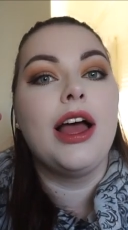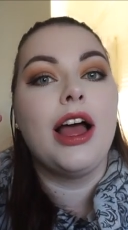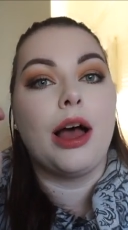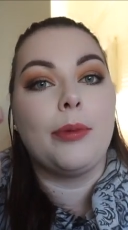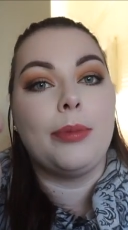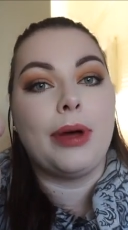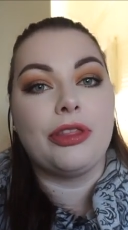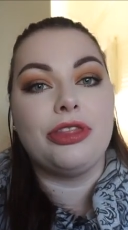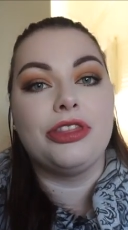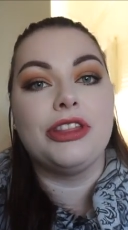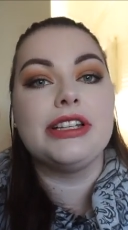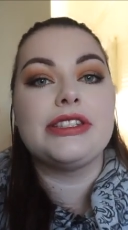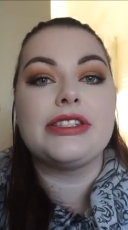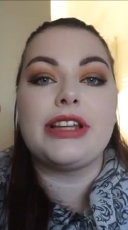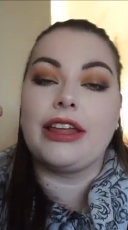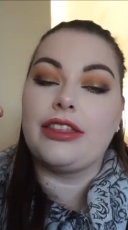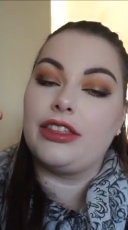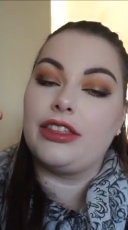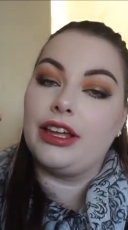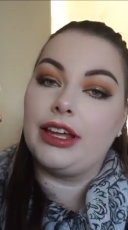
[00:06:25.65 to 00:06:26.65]
about this.
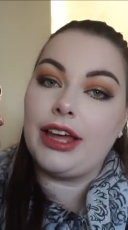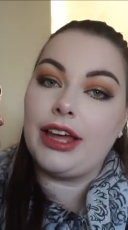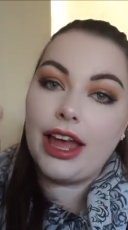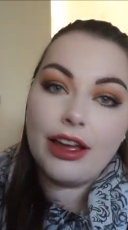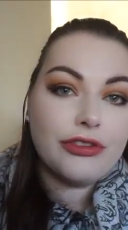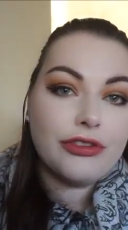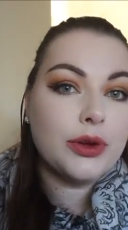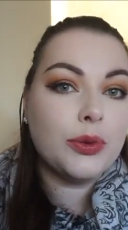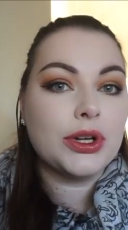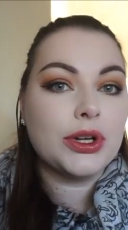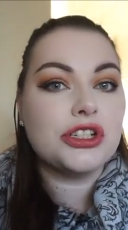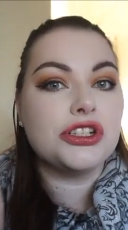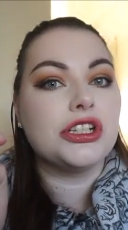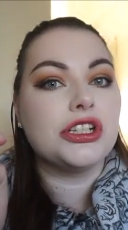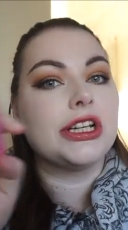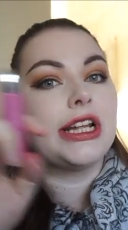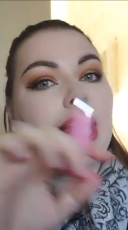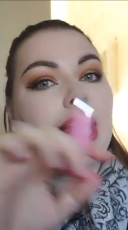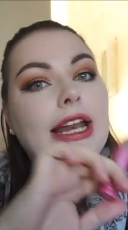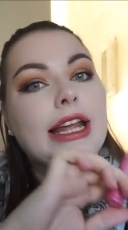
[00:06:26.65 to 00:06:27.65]
I think everyone
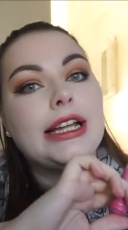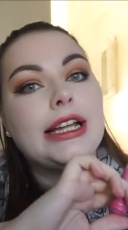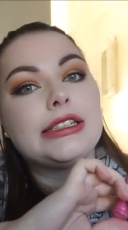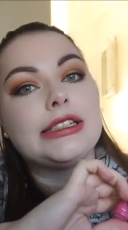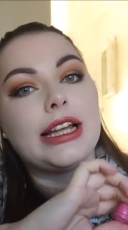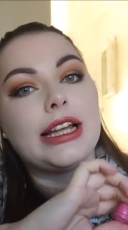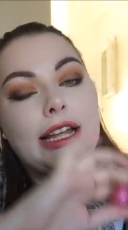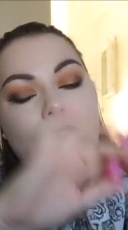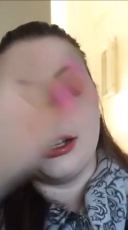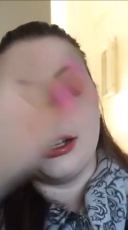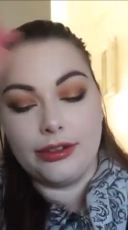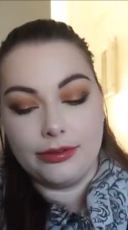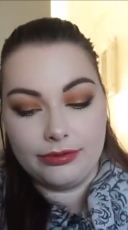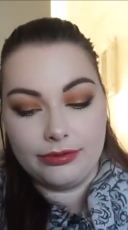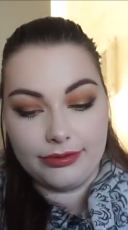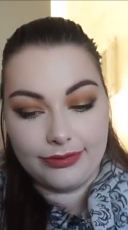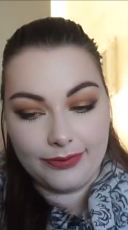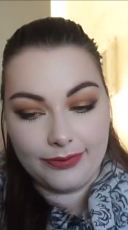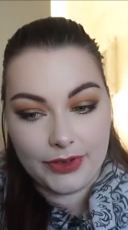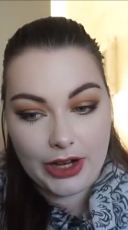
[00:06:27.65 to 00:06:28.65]
should get it,
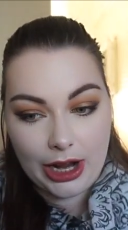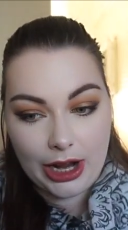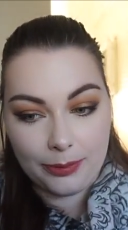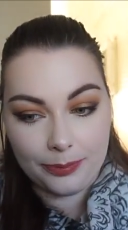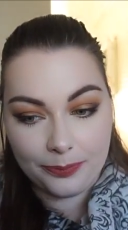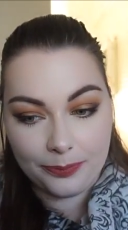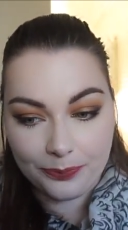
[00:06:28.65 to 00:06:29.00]
and yeah.